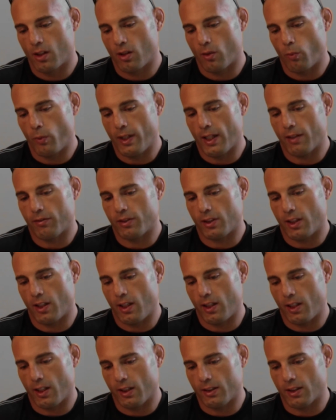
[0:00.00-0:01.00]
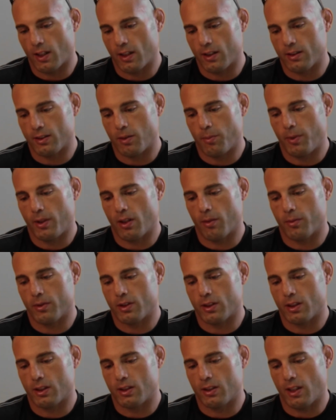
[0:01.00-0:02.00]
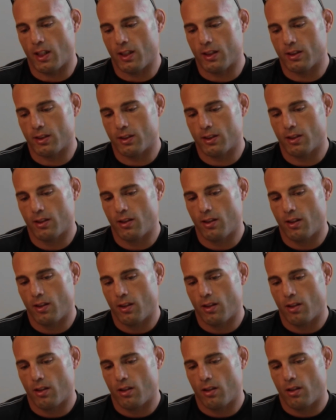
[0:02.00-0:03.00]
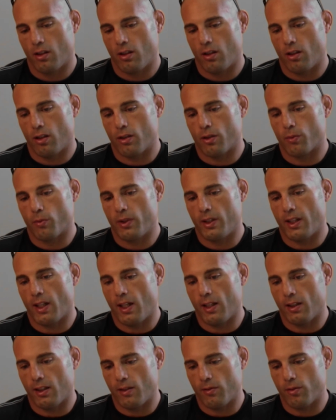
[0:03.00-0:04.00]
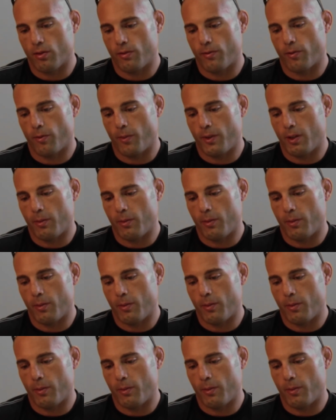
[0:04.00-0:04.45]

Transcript: We have to get AK Thailand to become a success on a really high level for me